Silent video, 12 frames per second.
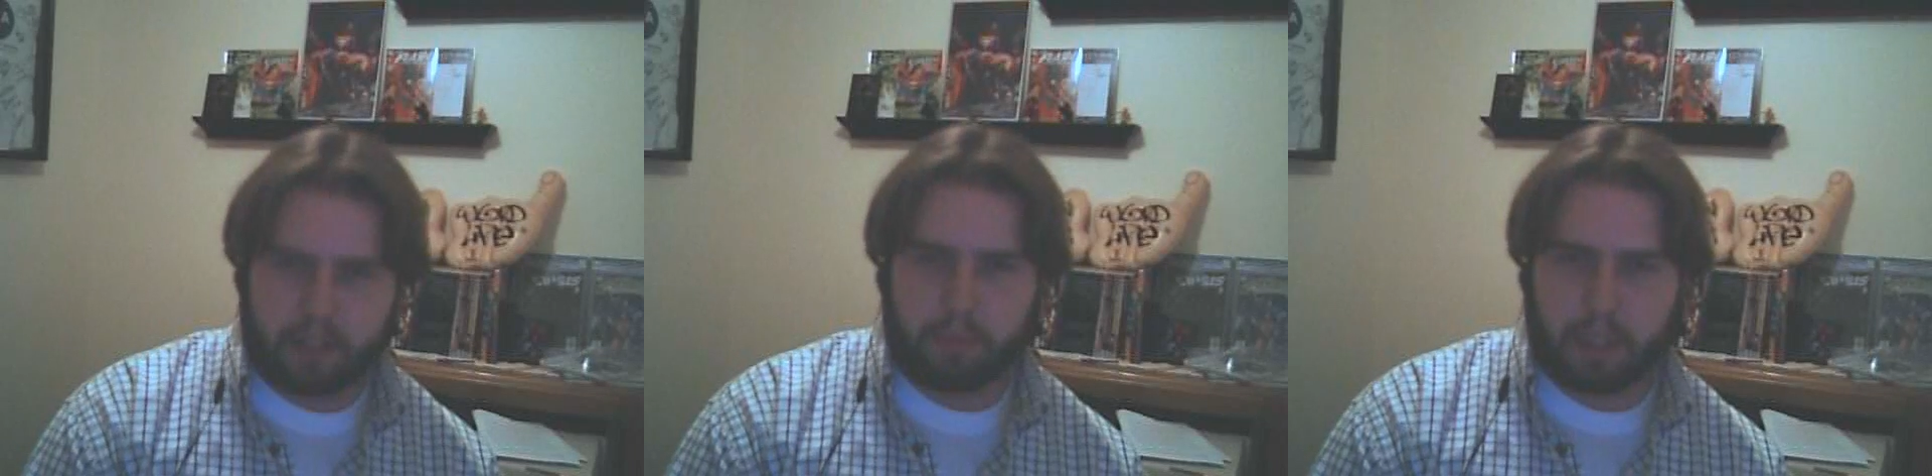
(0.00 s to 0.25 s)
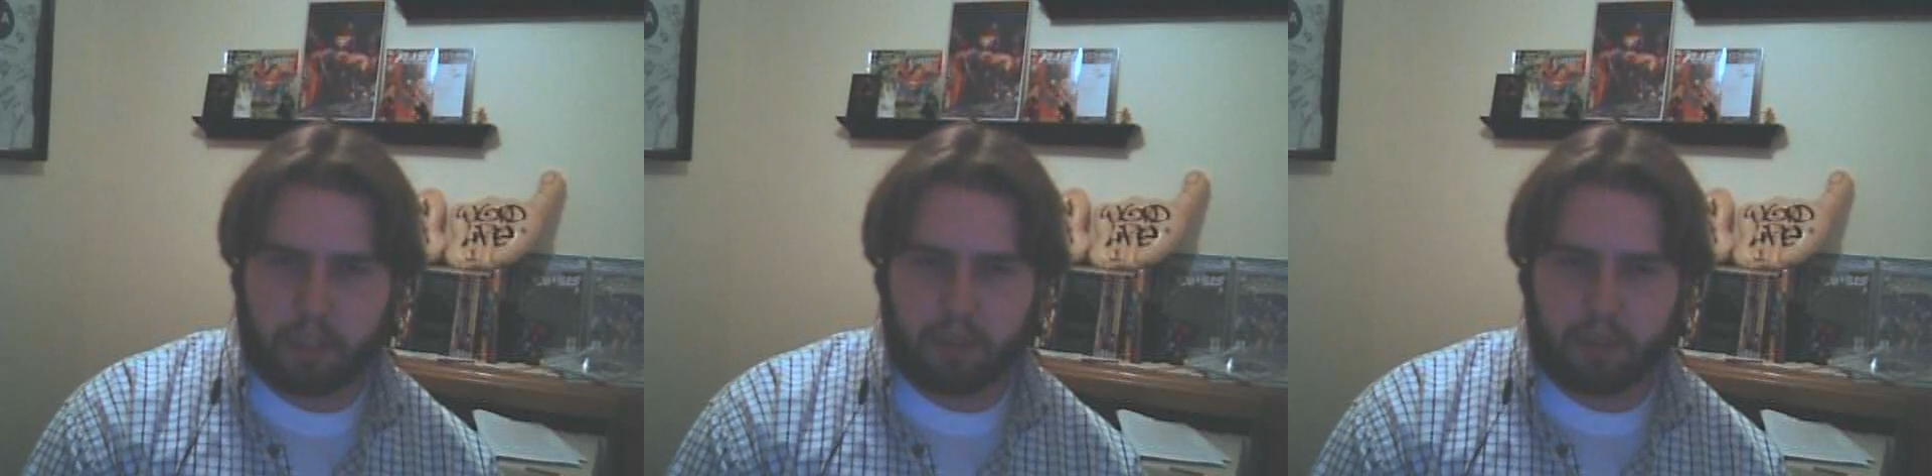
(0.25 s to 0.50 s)

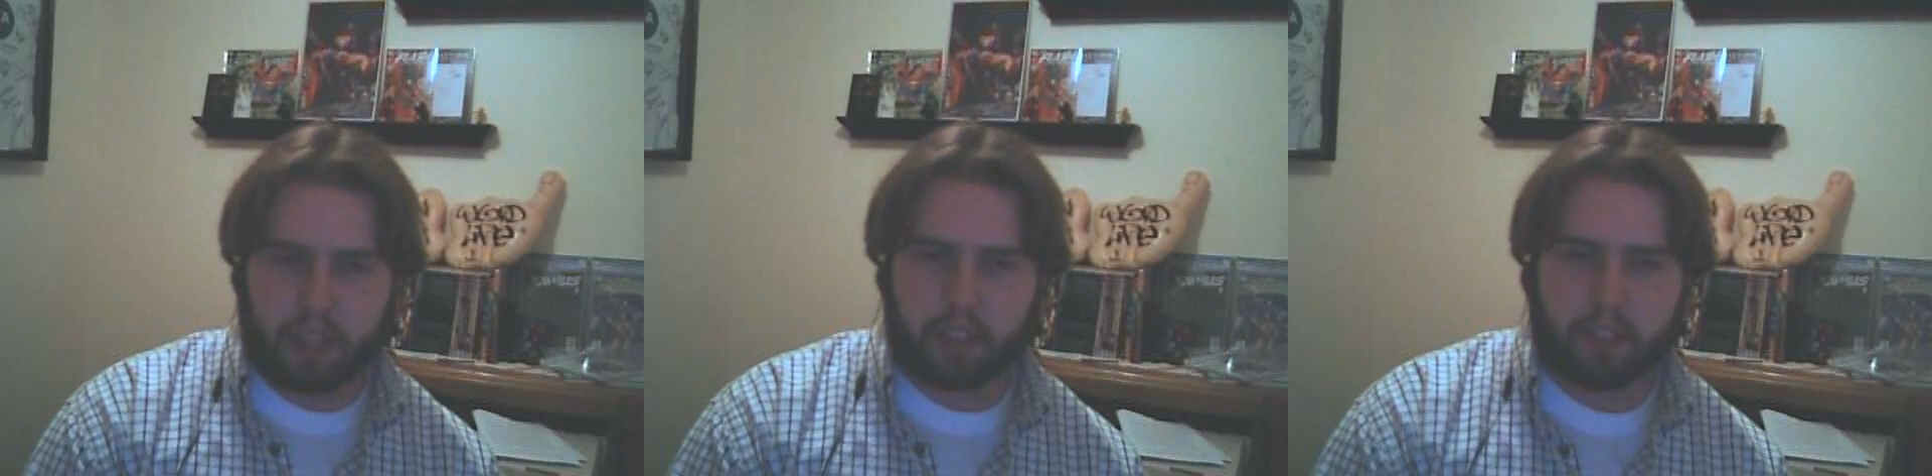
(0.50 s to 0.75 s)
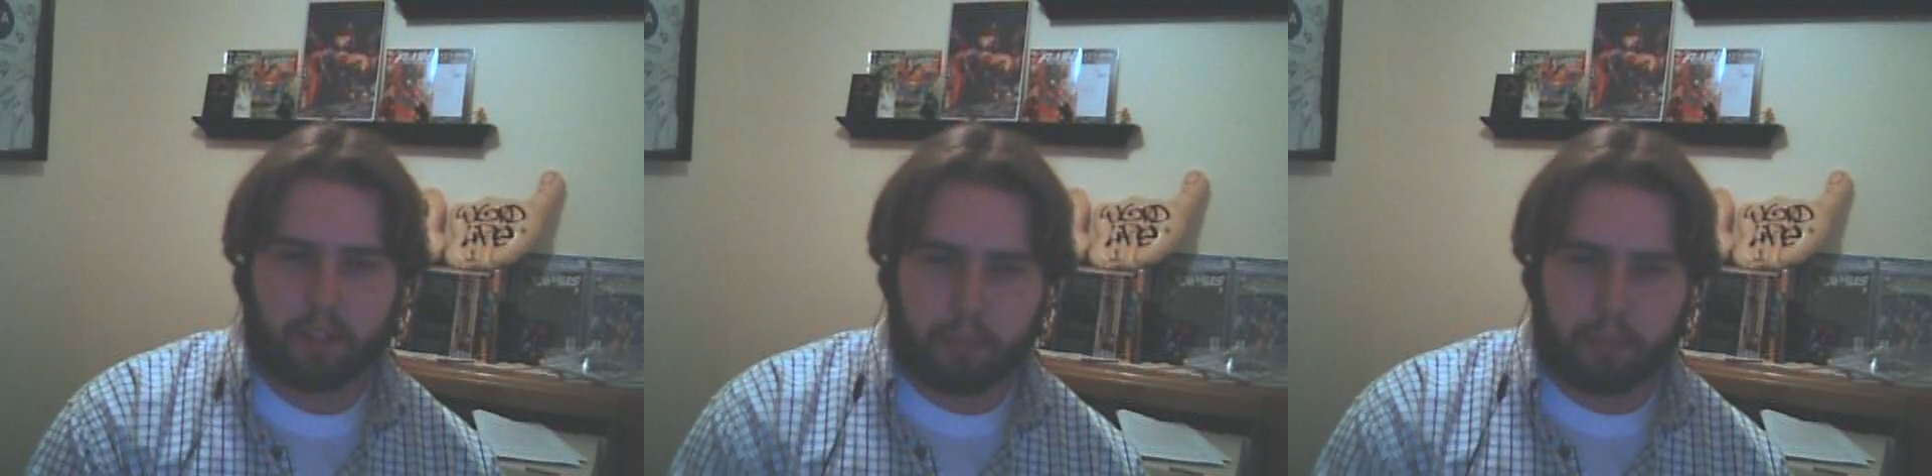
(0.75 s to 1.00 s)
something
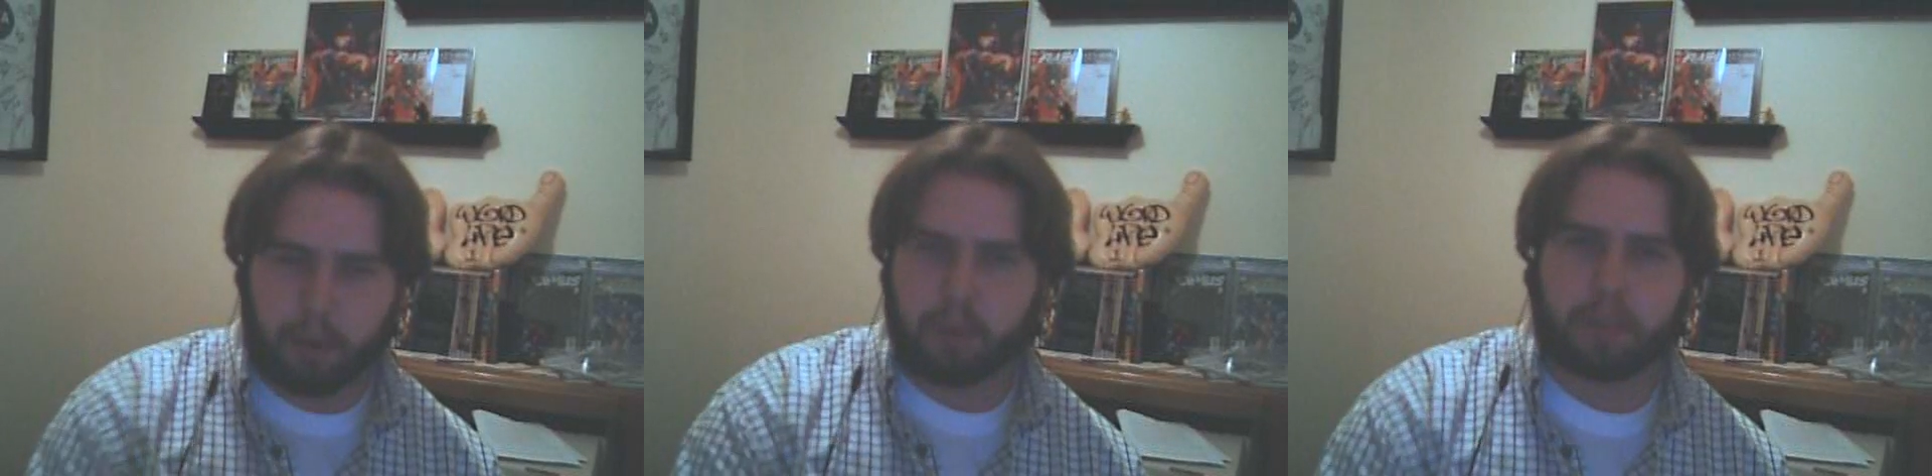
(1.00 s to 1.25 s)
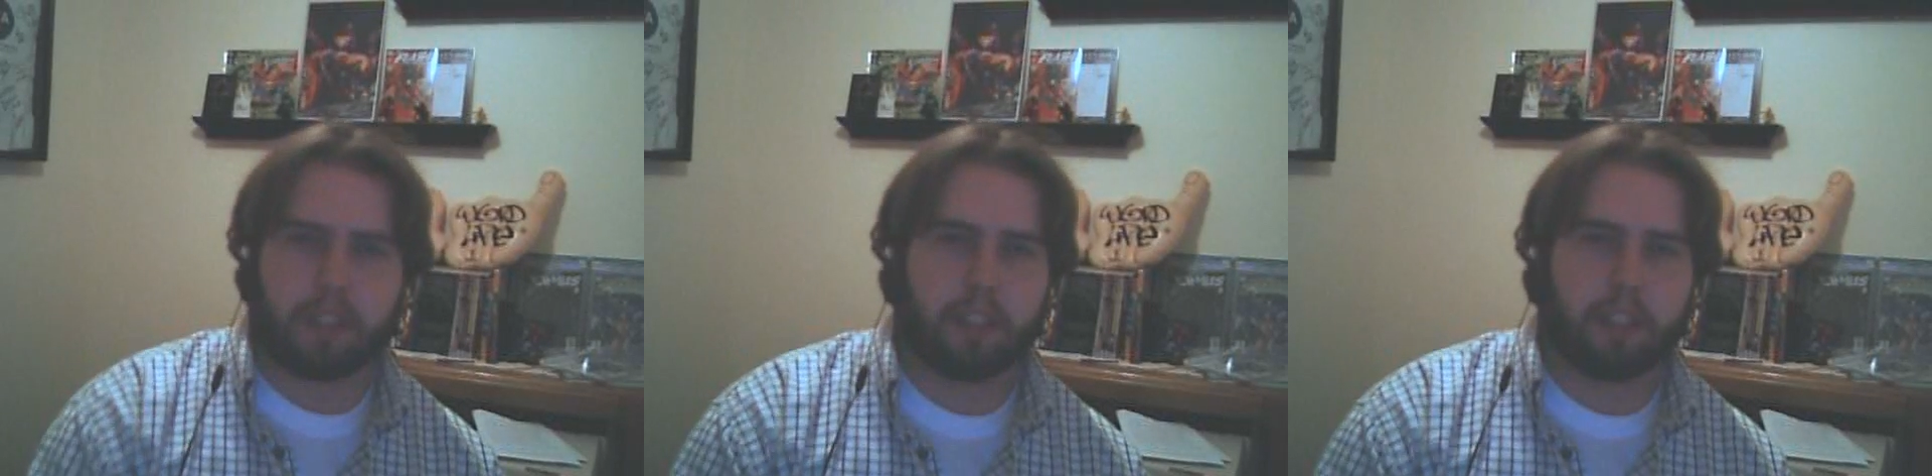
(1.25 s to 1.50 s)
unique,
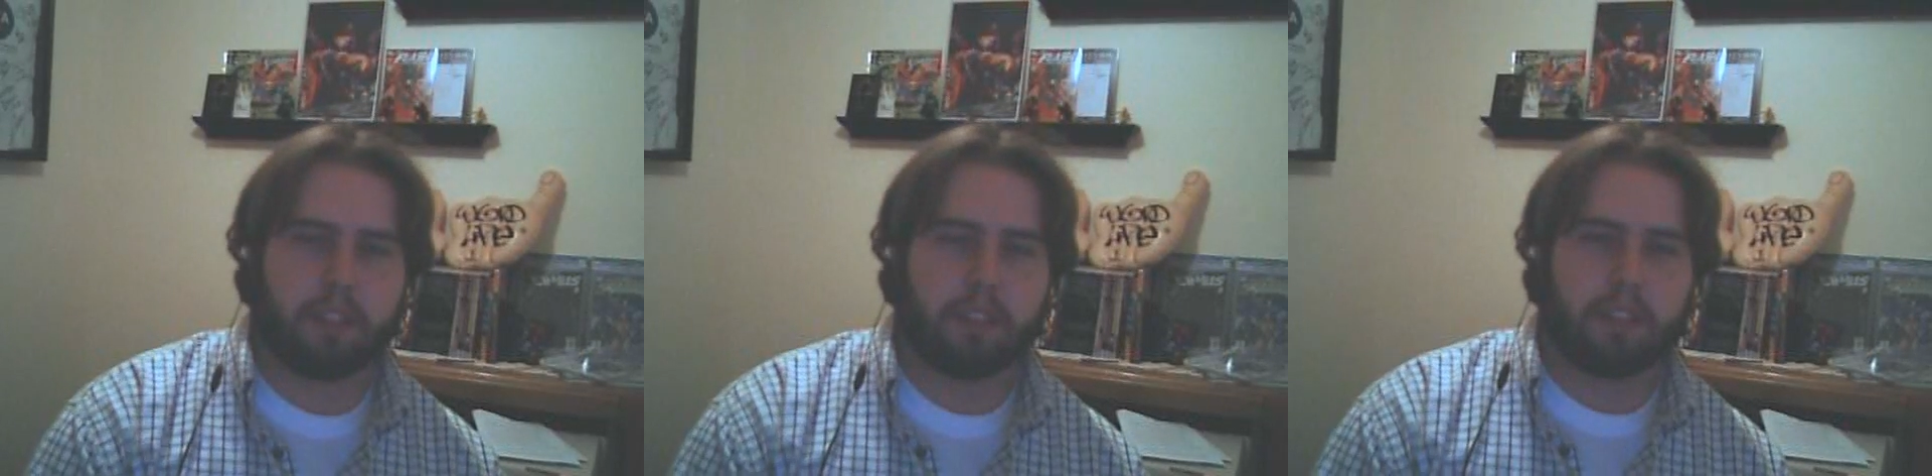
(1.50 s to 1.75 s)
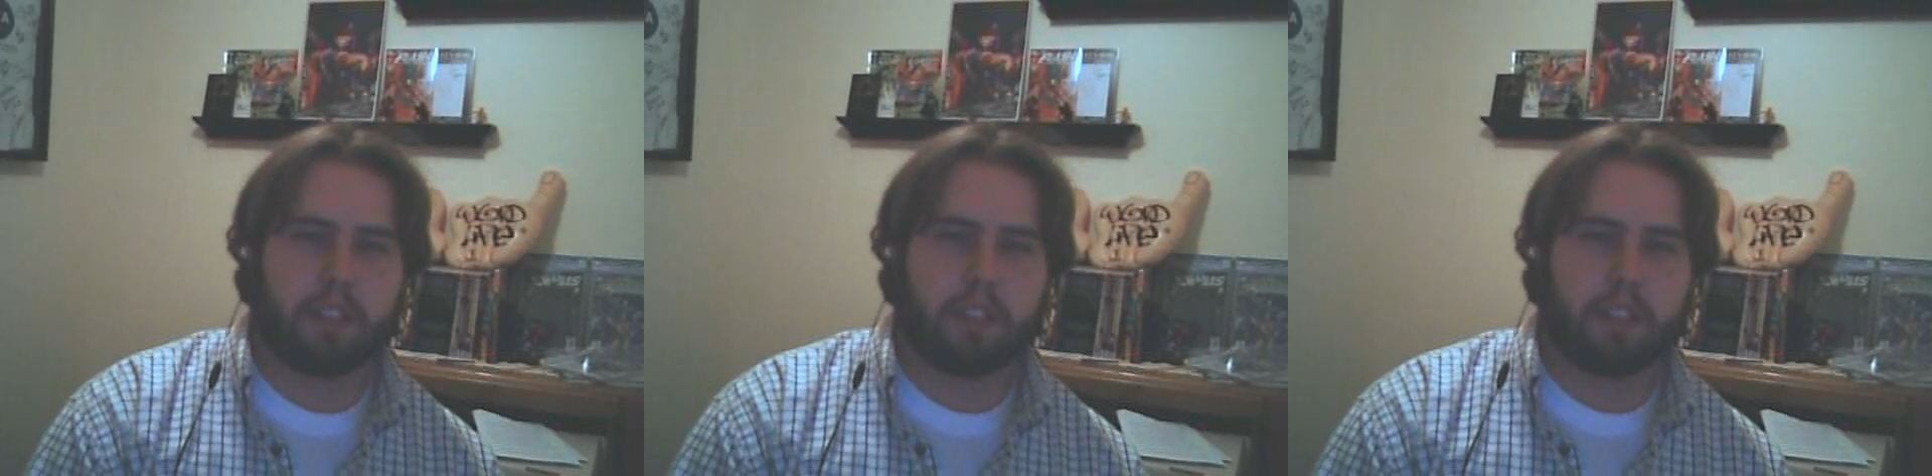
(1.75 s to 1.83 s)
post it,